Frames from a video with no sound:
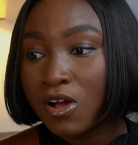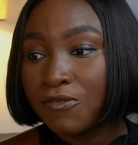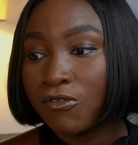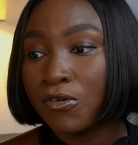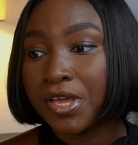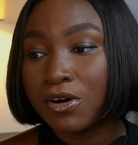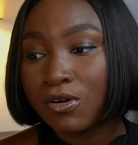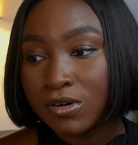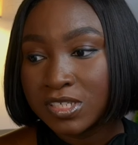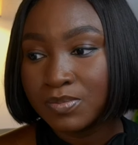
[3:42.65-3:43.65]
for a
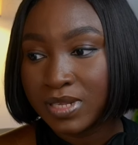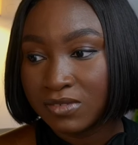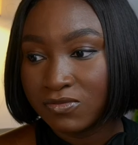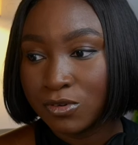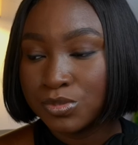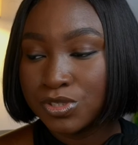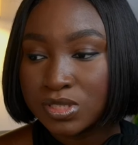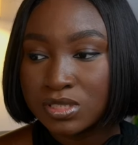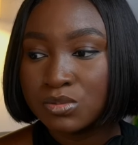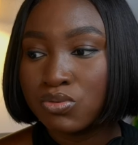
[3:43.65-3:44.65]
course platform
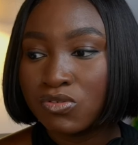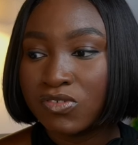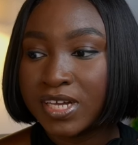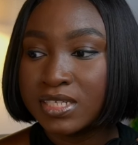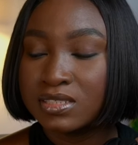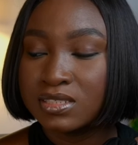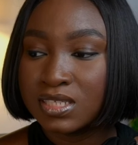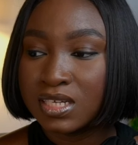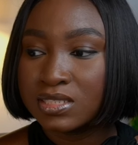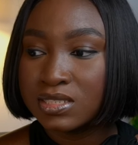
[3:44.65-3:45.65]
using the provided
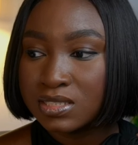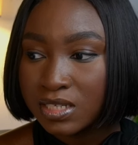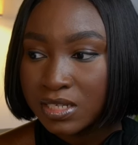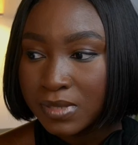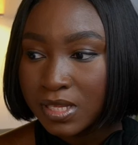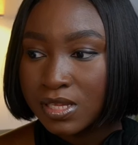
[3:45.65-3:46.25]
design system.